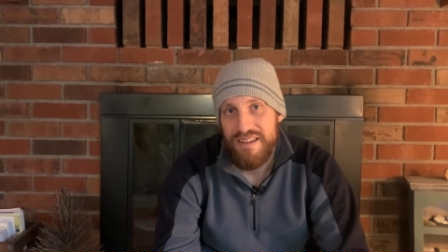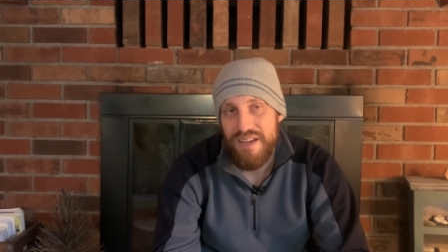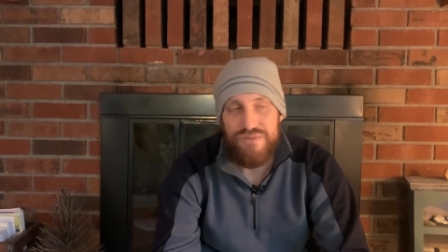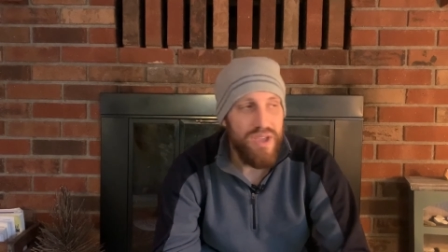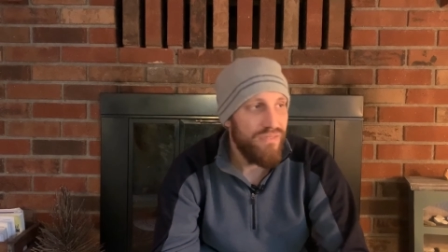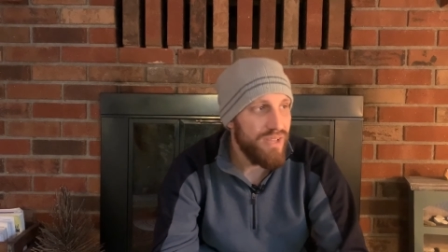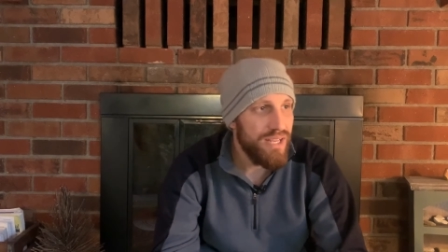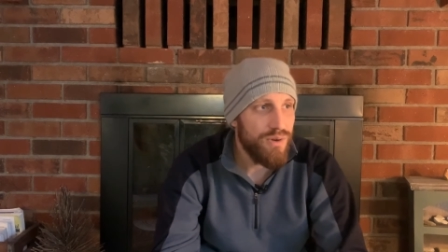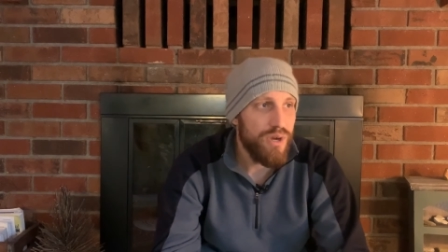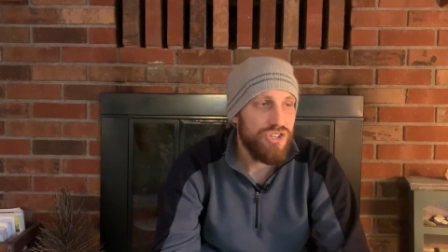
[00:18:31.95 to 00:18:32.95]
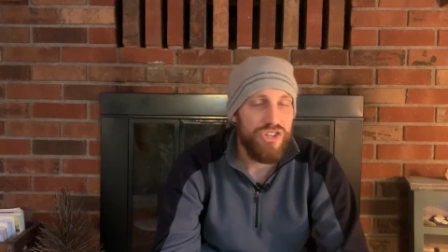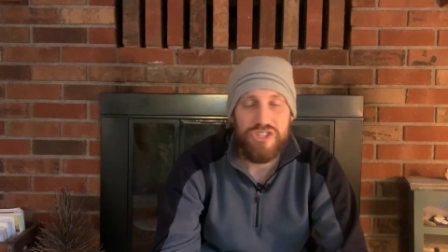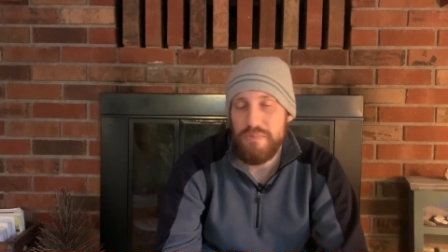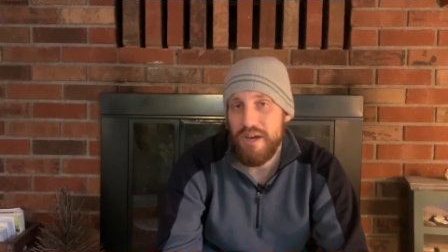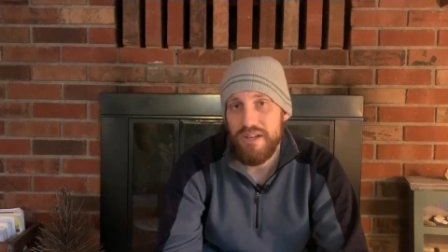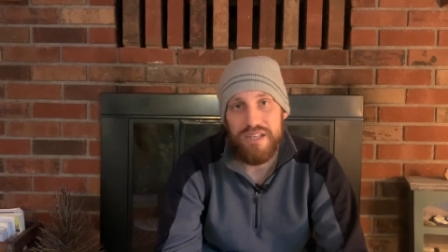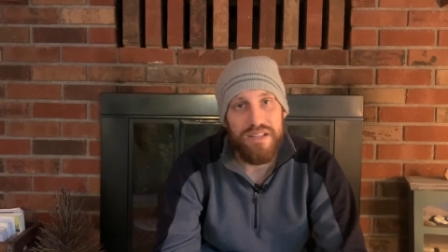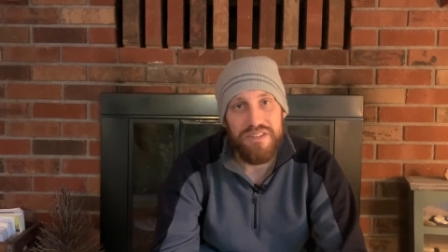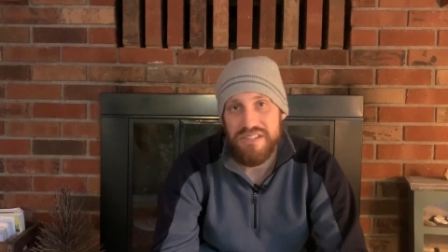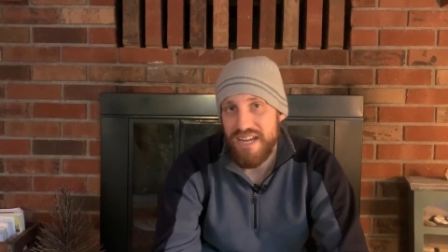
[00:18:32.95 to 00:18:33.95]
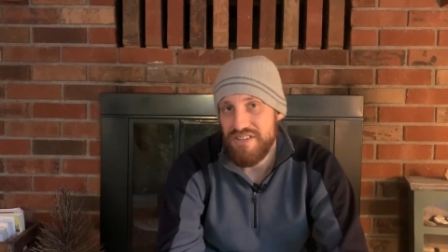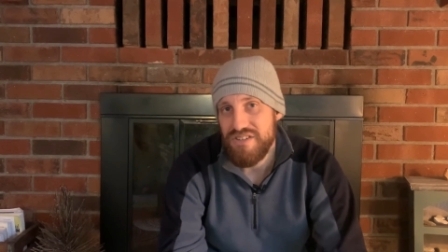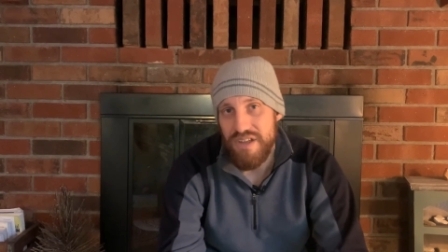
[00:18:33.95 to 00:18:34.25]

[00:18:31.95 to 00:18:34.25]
if you have any questions about any of this kind of